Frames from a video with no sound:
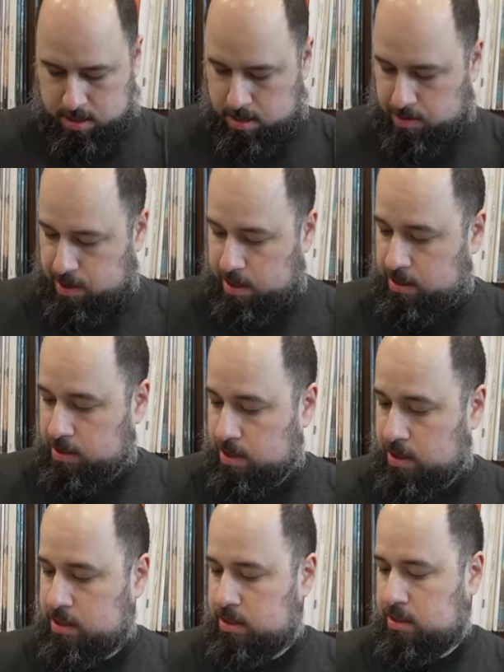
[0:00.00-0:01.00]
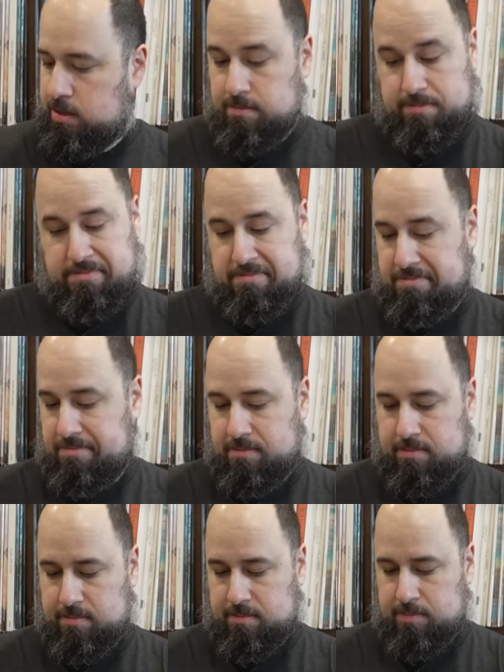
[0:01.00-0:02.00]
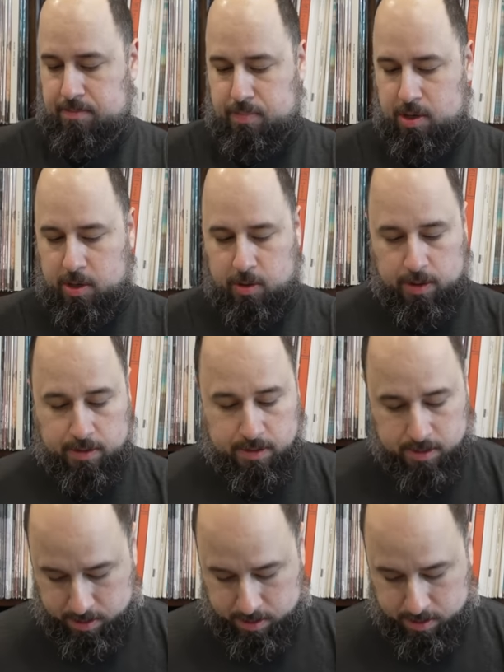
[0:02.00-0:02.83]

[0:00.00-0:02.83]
Okay, so that's pretty cool.